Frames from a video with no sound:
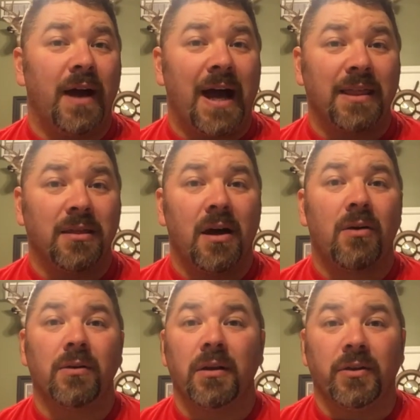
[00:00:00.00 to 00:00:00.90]
I'd
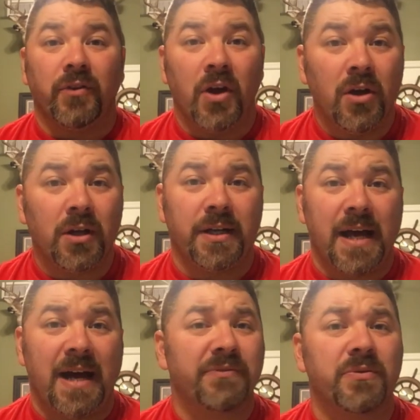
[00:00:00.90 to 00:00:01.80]
logged a ton of
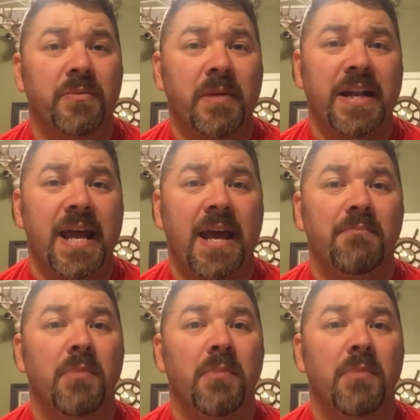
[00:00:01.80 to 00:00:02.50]
dives with my dad,